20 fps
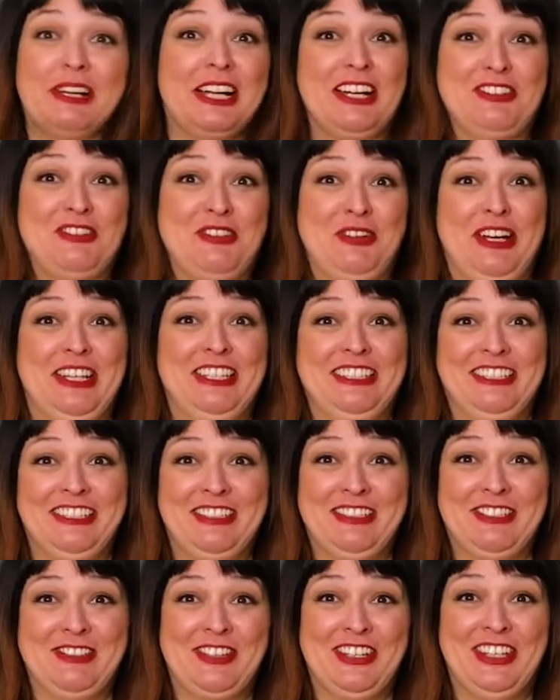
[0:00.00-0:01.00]
gosh, you guys, this
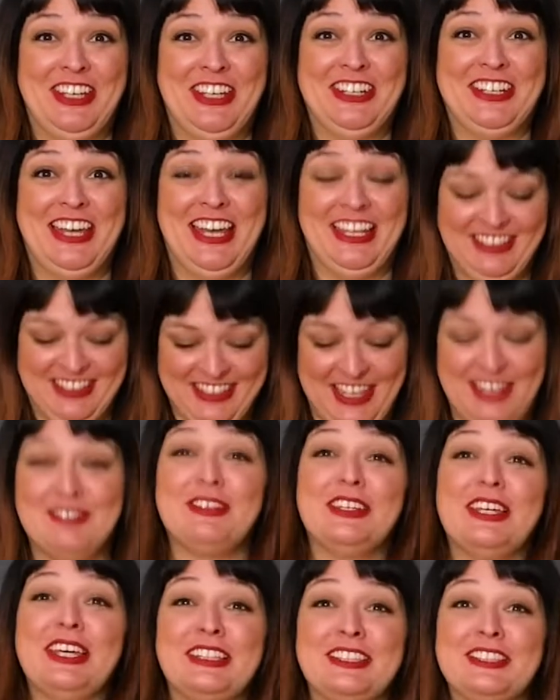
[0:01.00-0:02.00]
is really intense. I
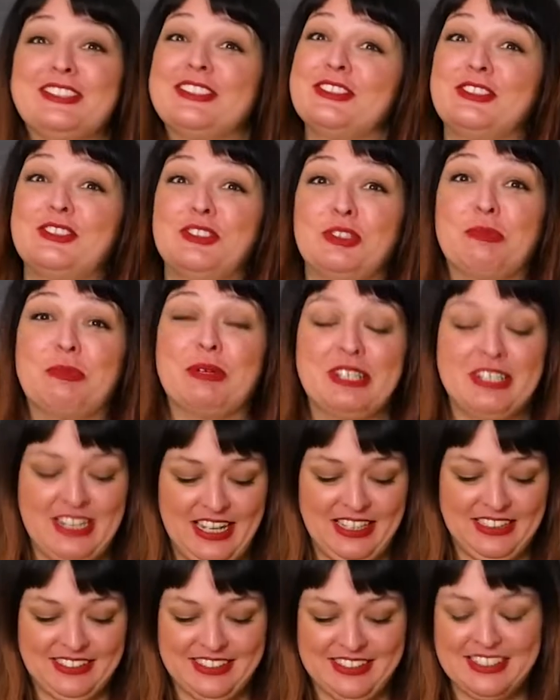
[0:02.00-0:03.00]
feel like this is super
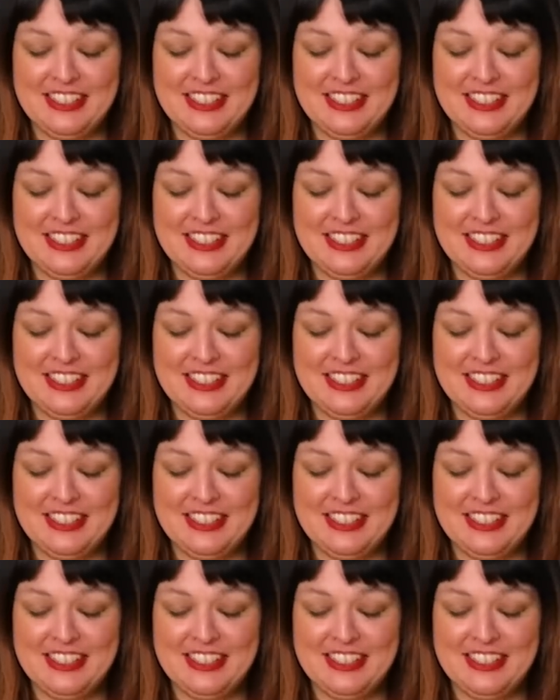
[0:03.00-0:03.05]
intense.